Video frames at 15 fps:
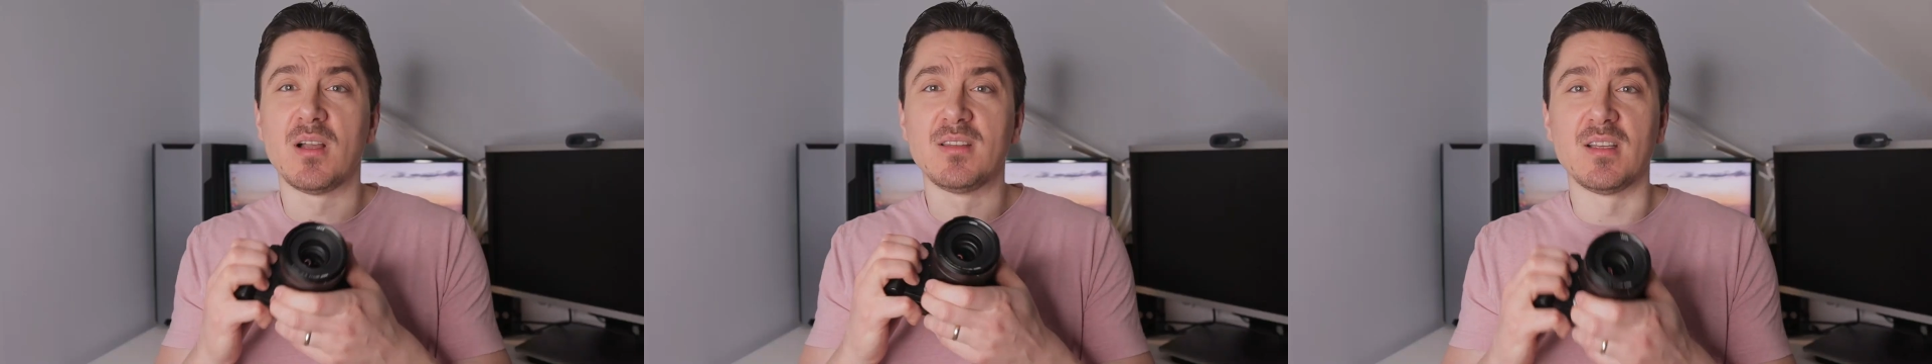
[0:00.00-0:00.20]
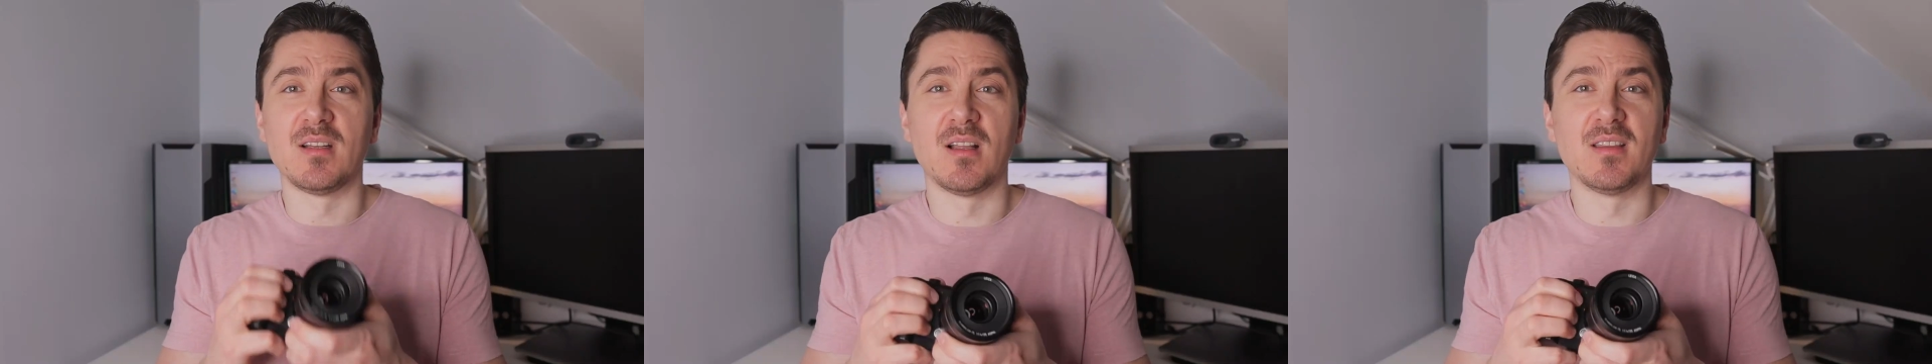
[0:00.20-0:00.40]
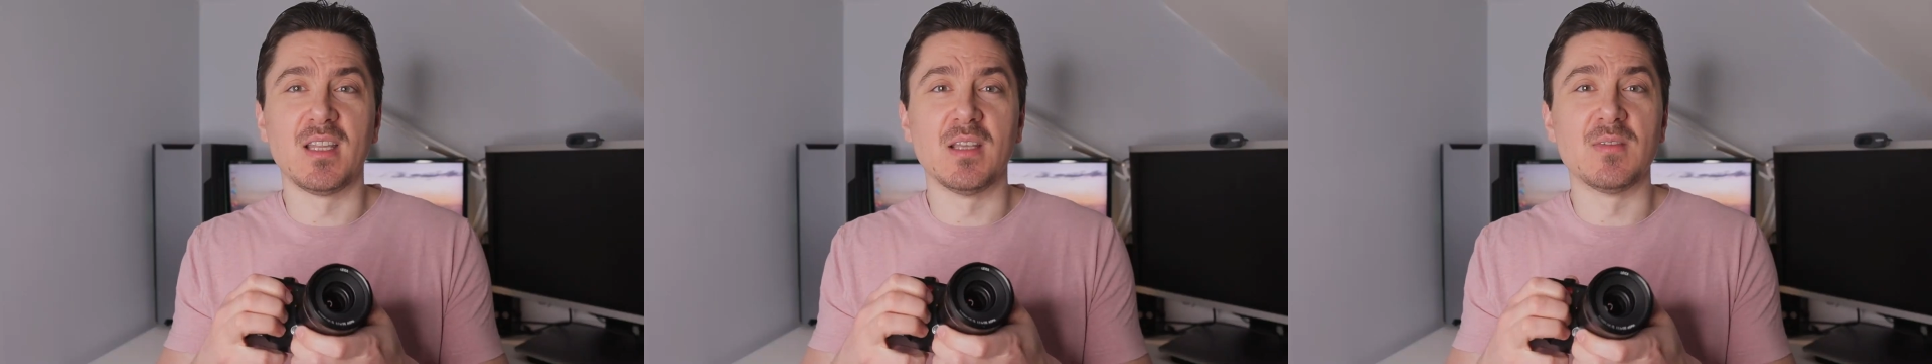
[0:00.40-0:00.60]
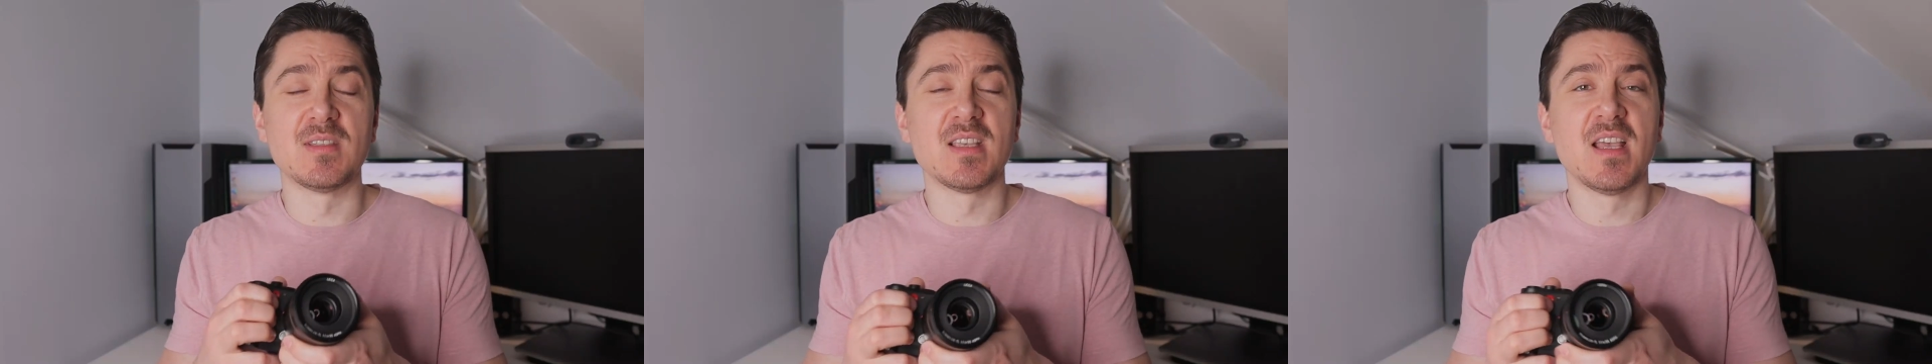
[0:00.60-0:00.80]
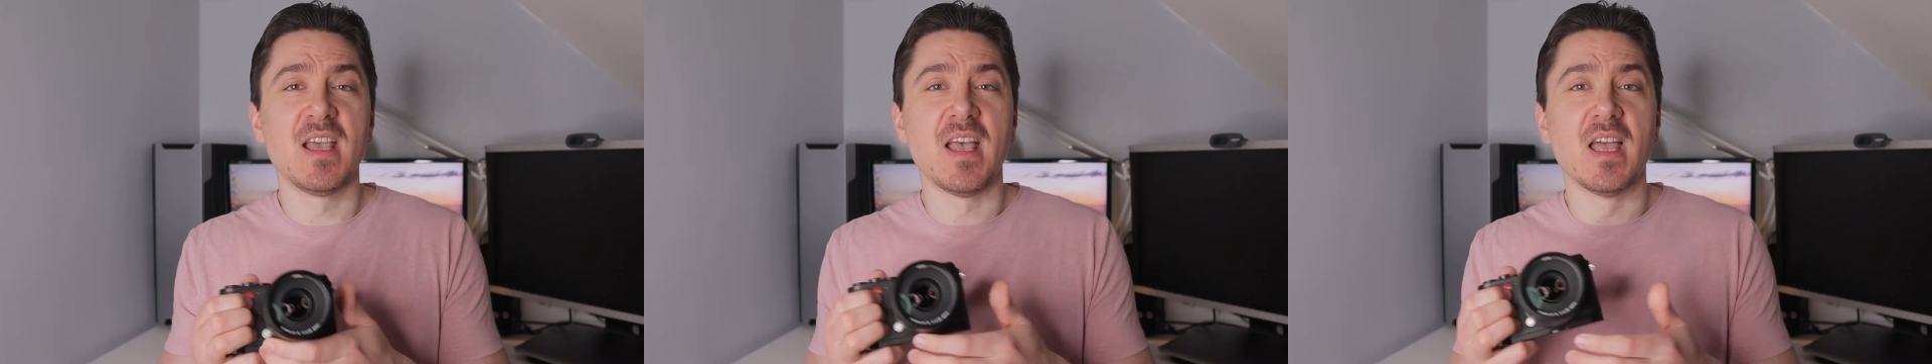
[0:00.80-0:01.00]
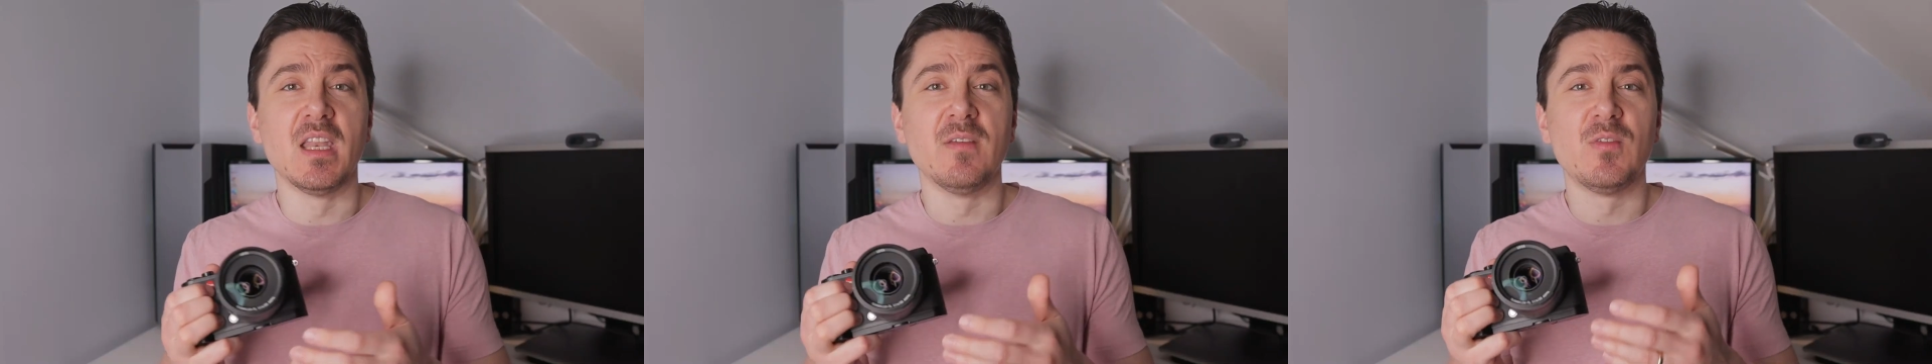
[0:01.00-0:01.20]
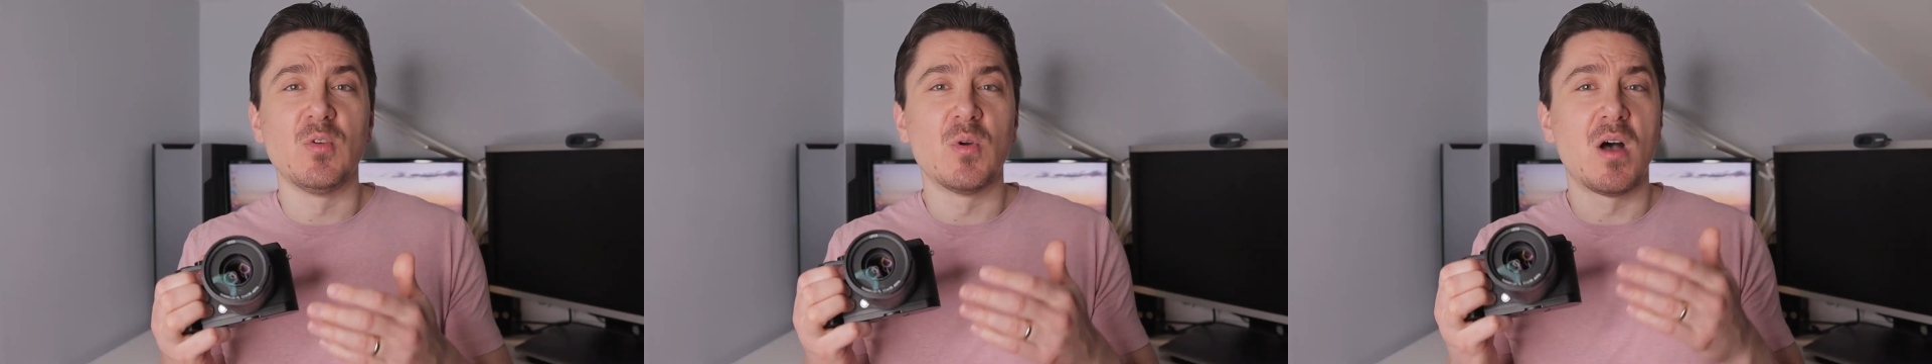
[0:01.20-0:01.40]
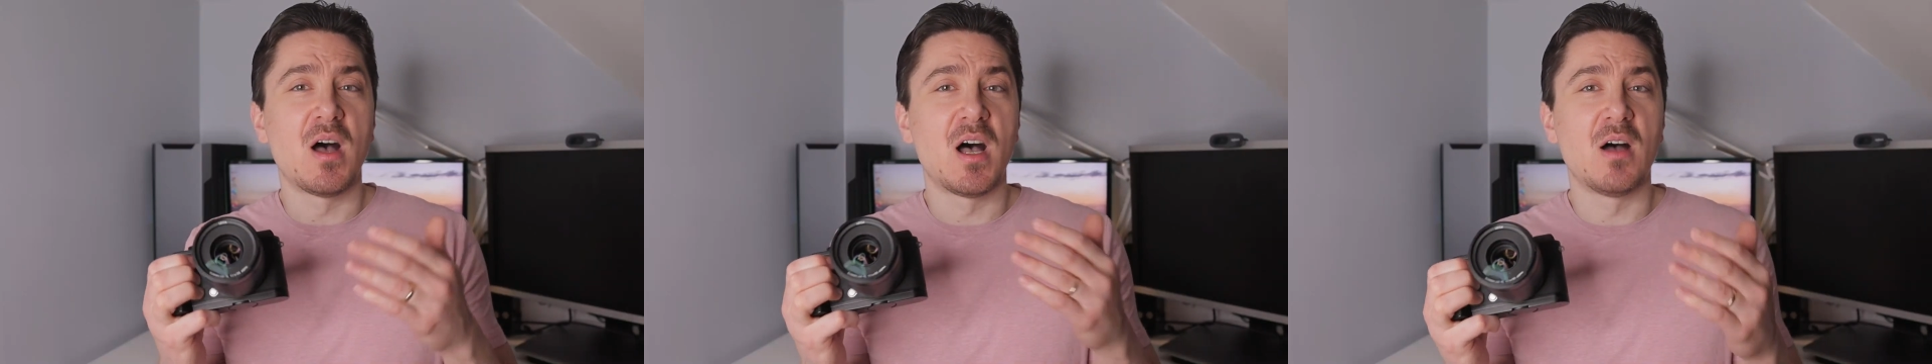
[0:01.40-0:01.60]
alternatives, and if you
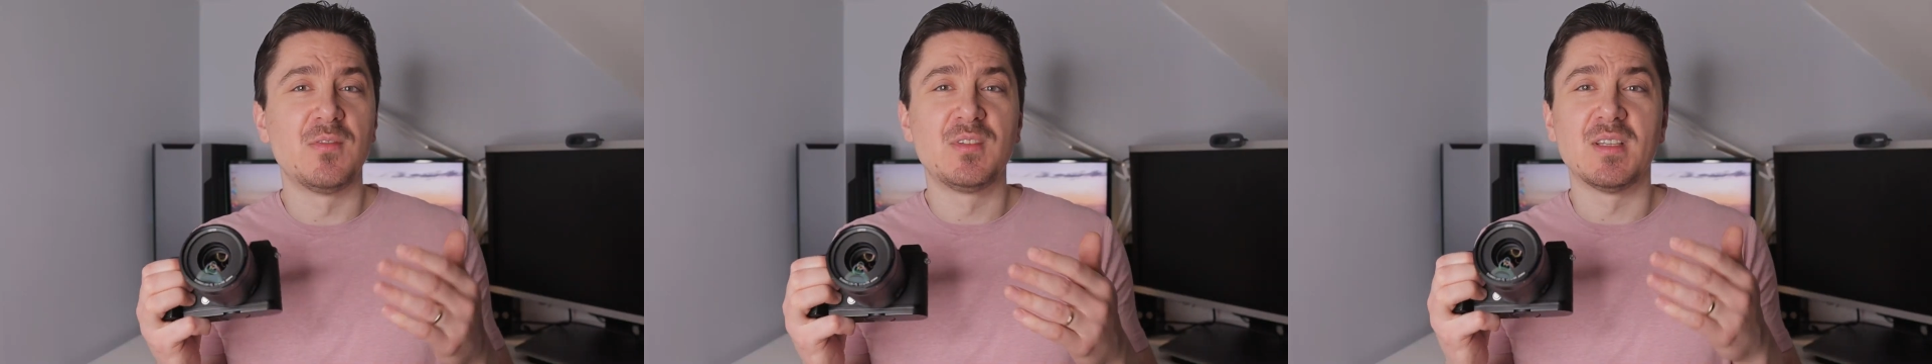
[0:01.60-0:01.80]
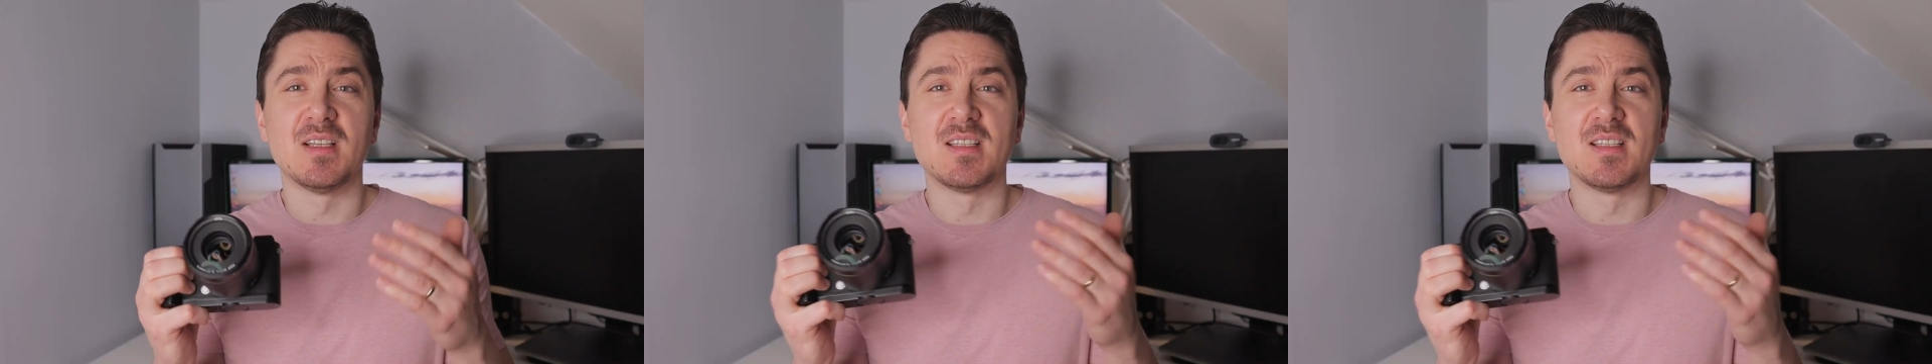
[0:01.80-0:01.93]
are after a